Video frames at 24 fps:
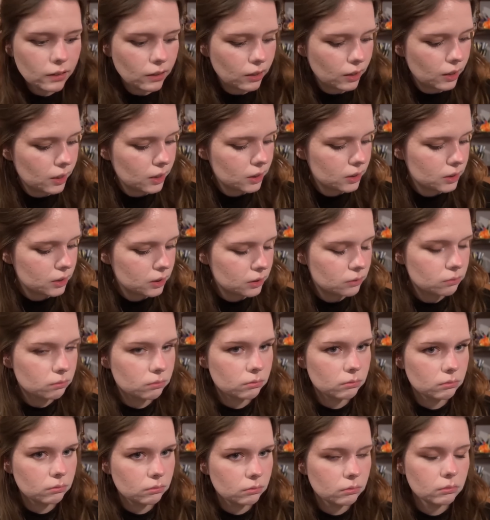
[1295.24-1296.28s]
not?
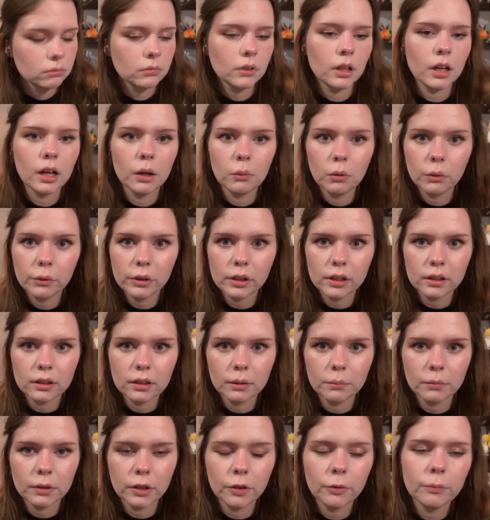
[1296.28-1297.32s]
I won't eat
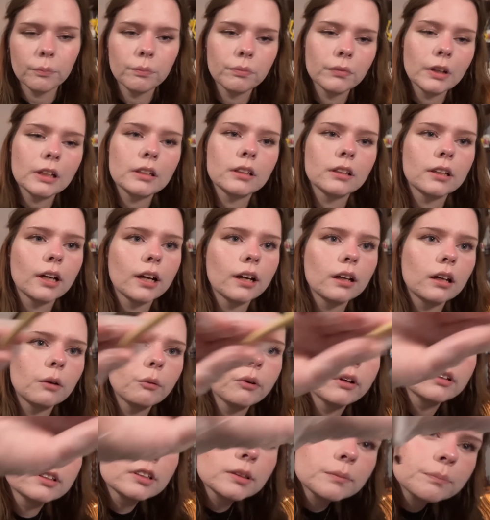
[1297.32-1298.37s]
them though, not today
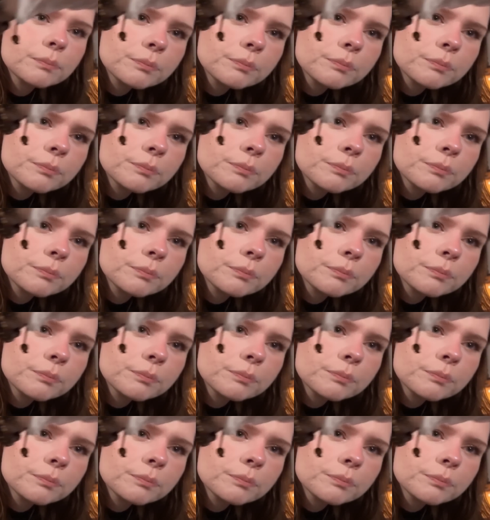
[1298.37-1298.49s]
anyways.